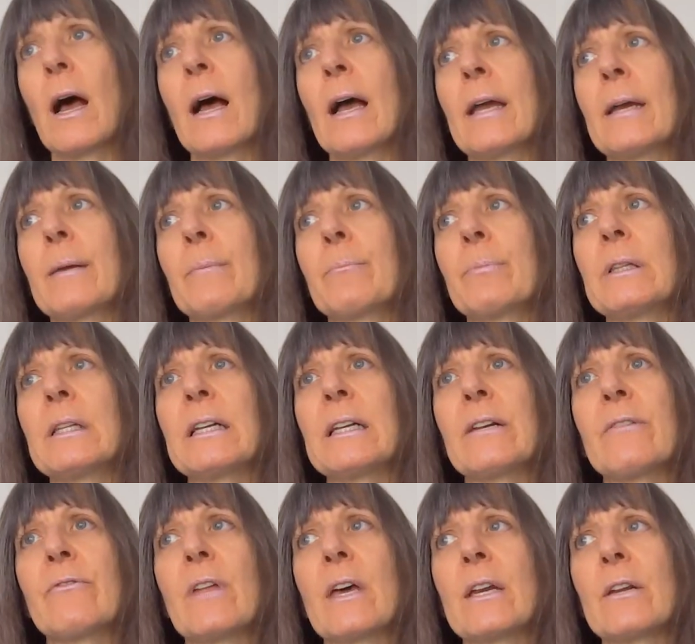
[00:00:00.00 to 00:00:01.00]
I
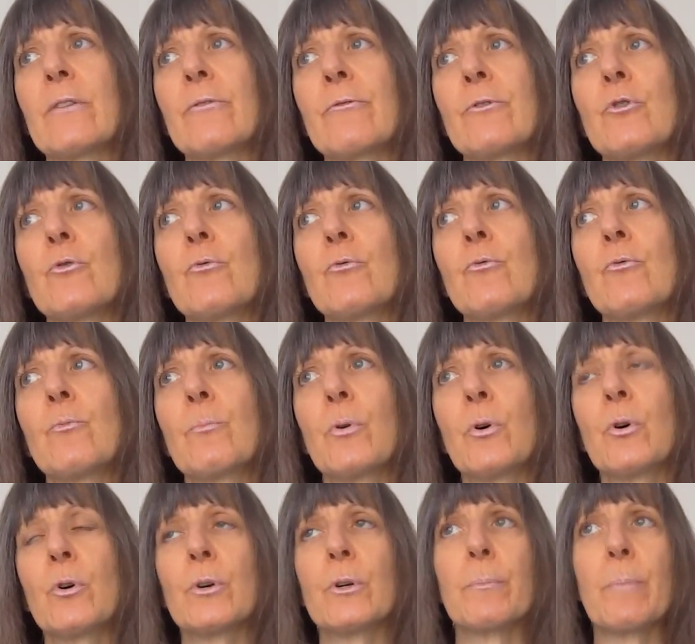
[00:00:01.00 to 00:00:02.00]
believe that if you
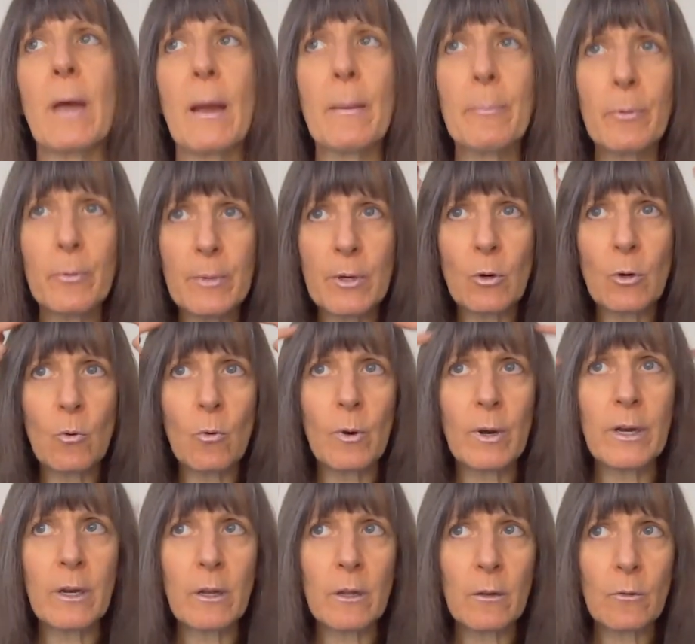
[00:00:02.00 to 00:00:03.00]
put peppermint
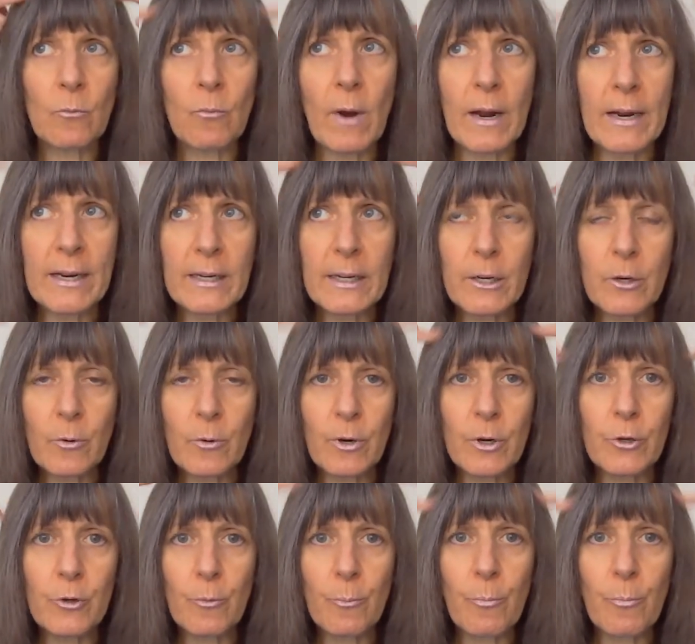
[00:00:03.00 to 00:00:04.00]
oil right here
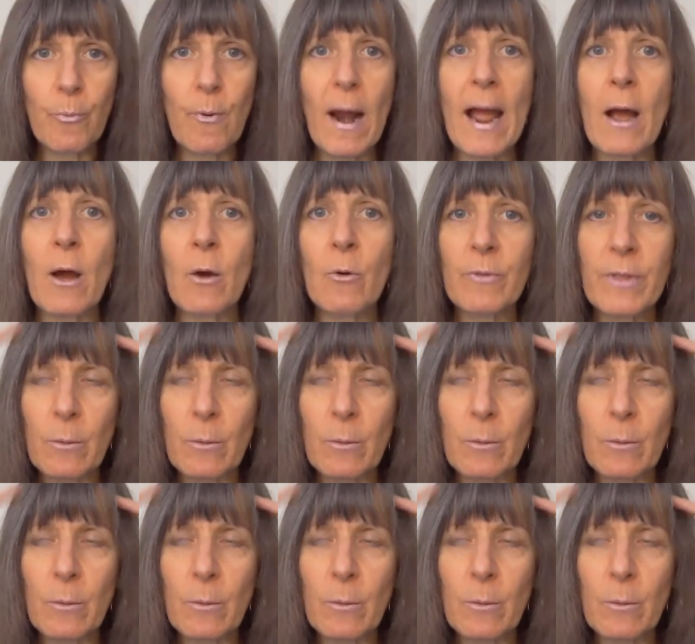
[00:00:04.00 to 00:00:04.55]
at your brow,